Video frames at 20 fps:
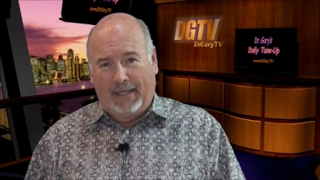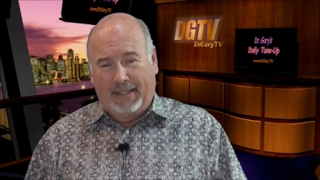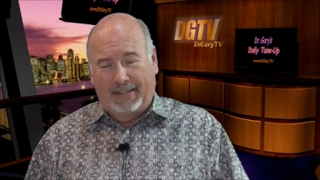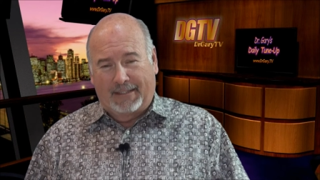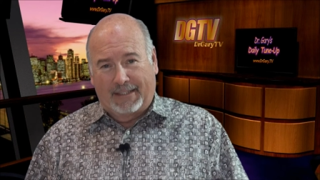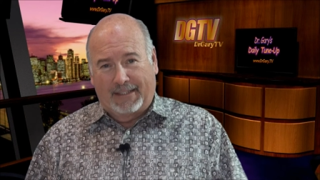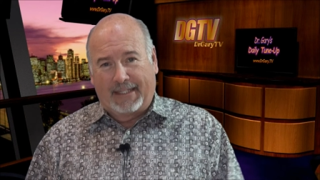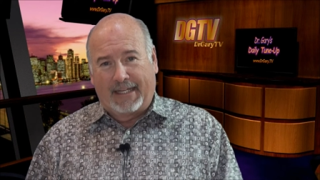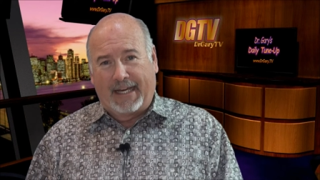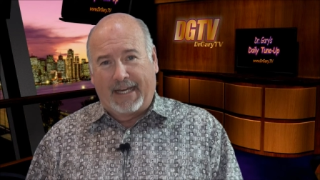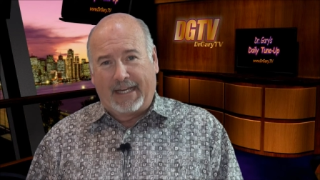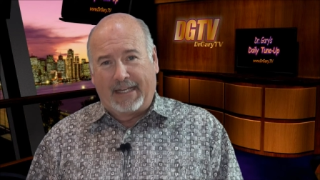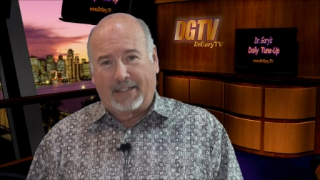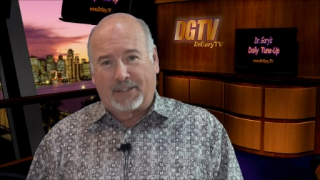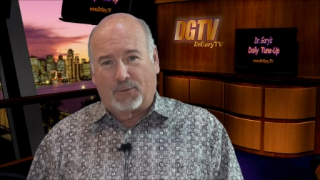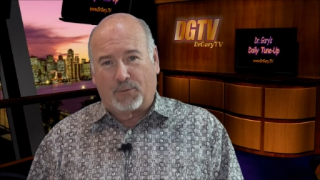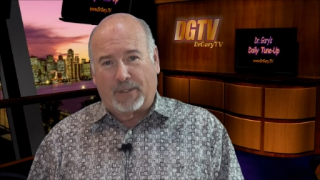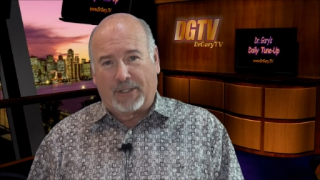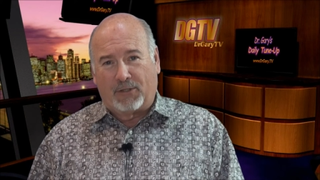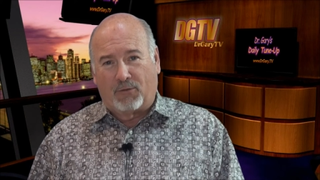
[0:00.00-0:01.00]
Today
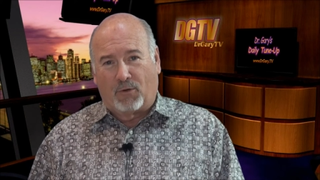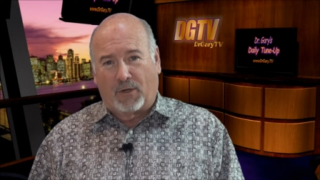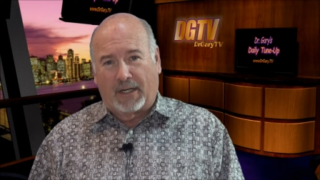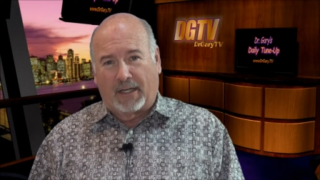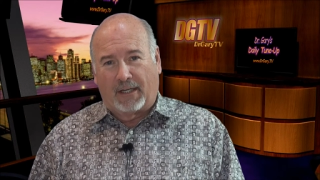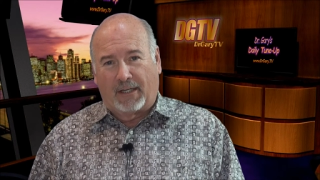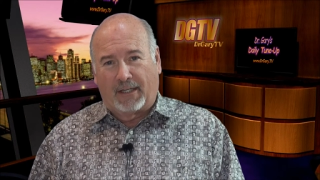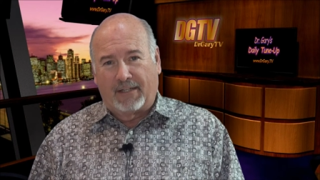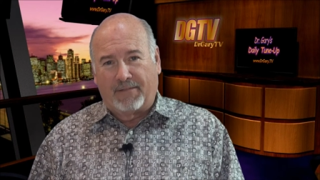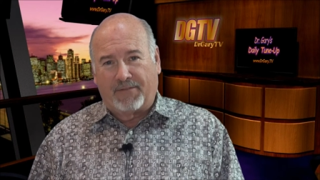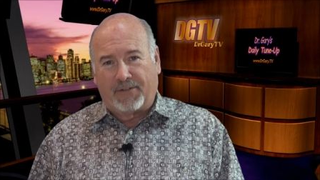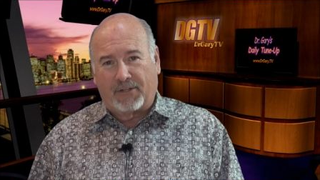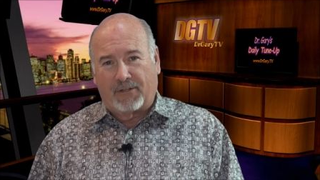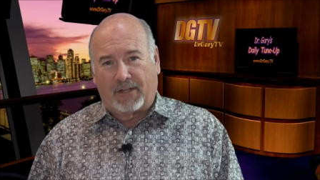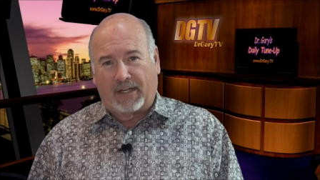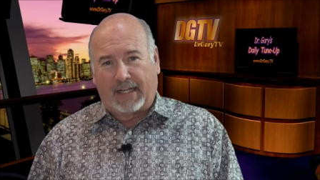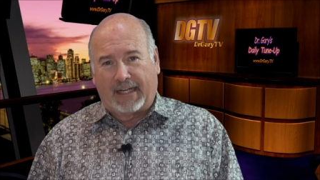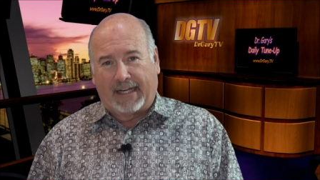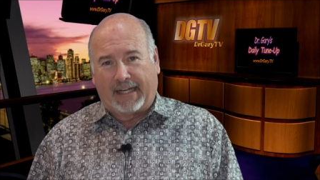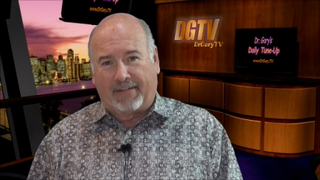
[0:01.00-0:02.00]
is when you want to live your
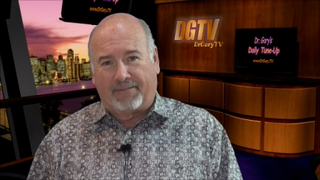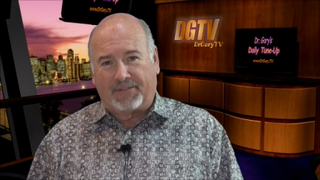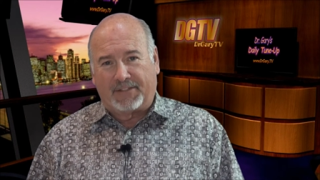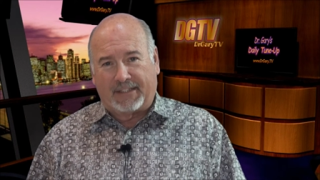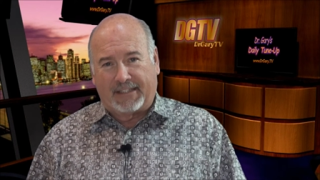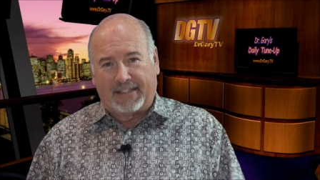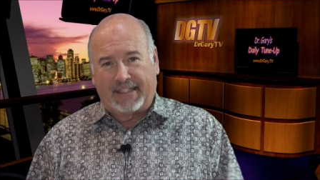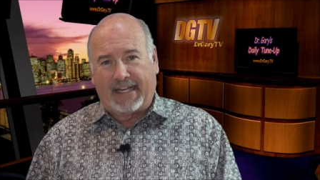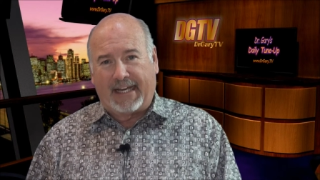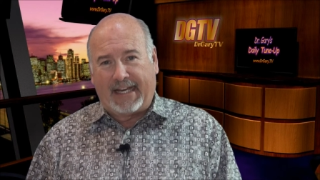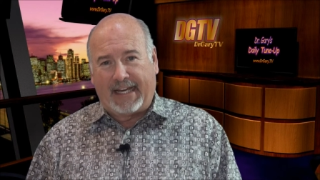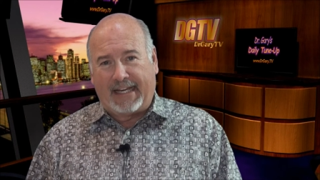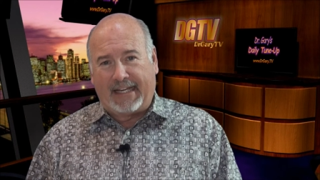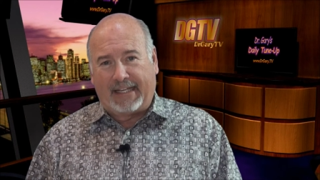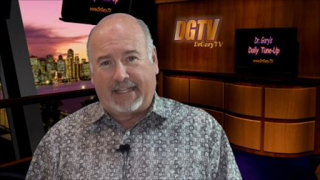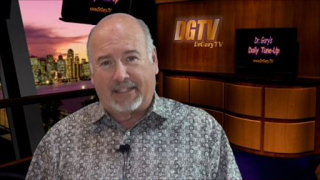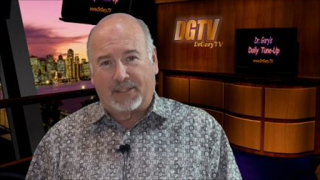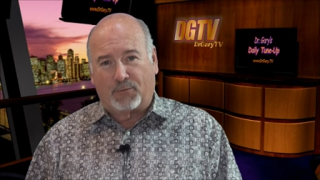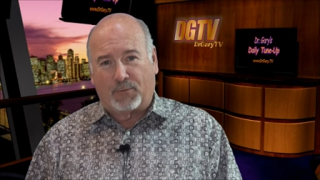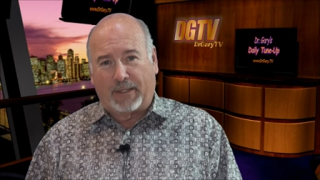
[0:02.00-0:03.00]
life.
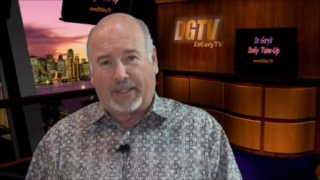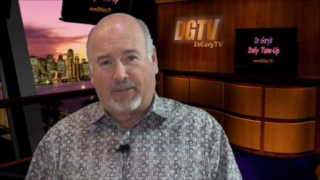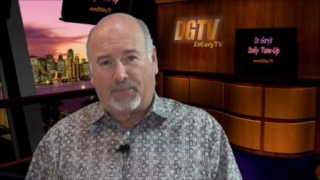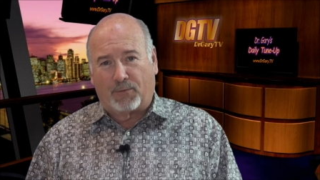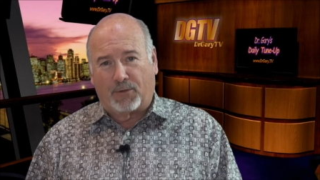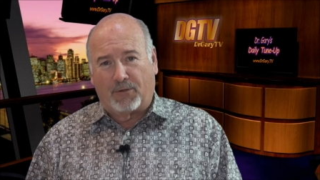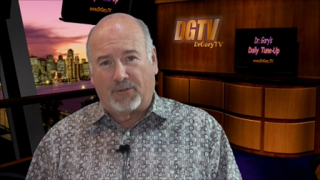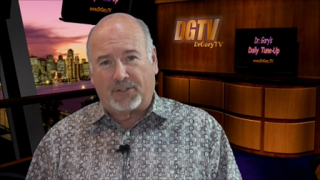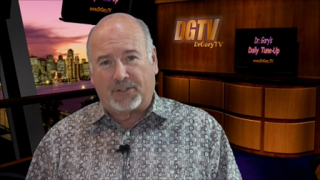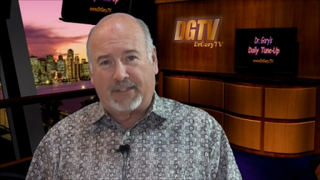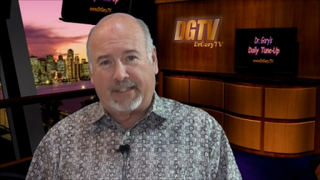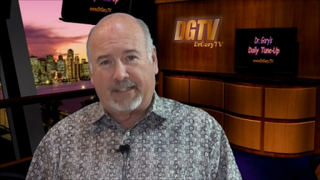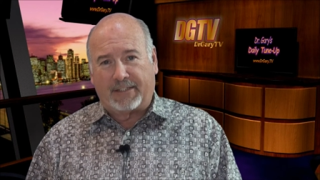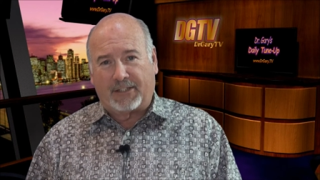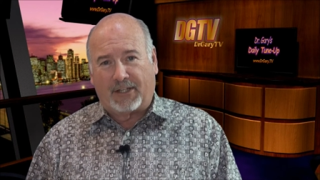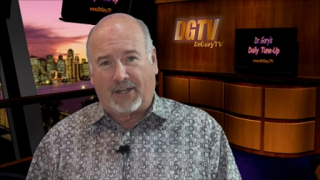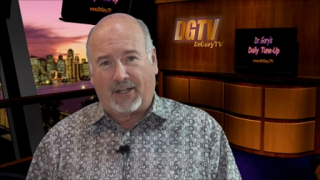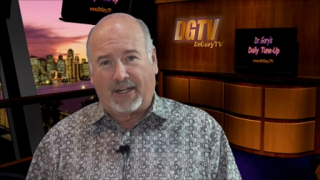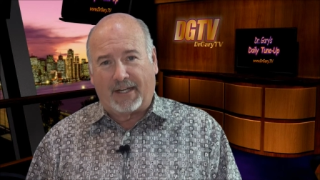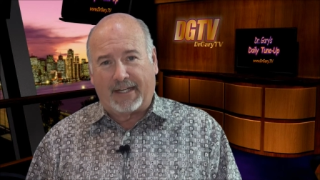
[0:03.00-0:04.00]
Today, as we approach these
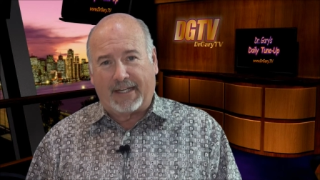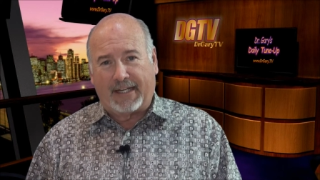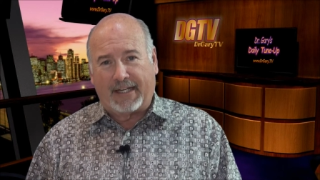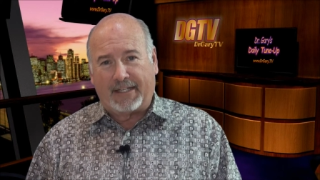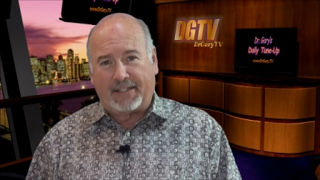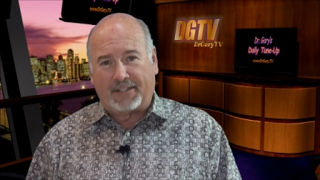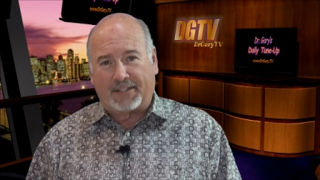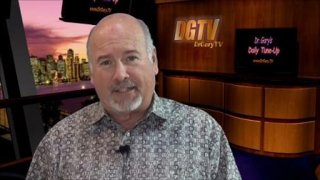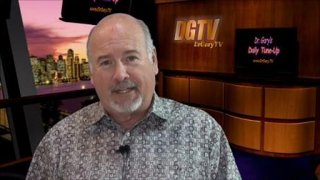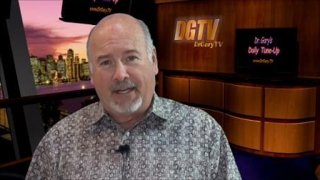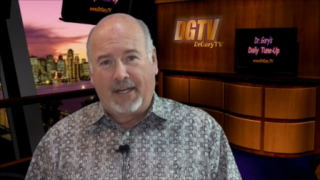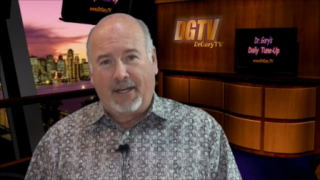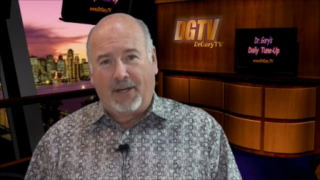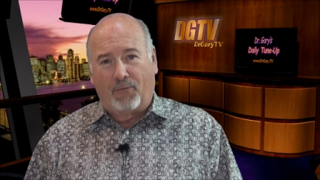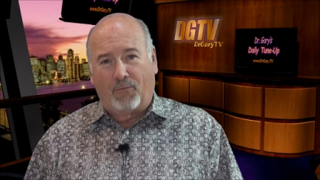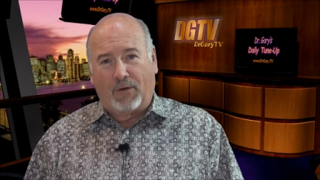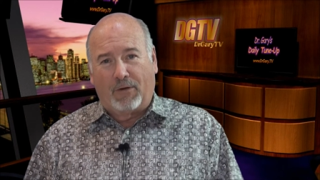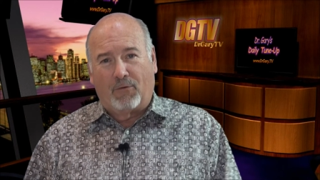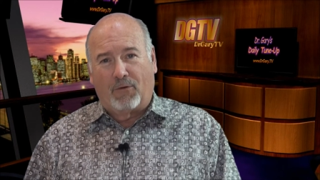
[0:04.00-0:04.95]
holidays, we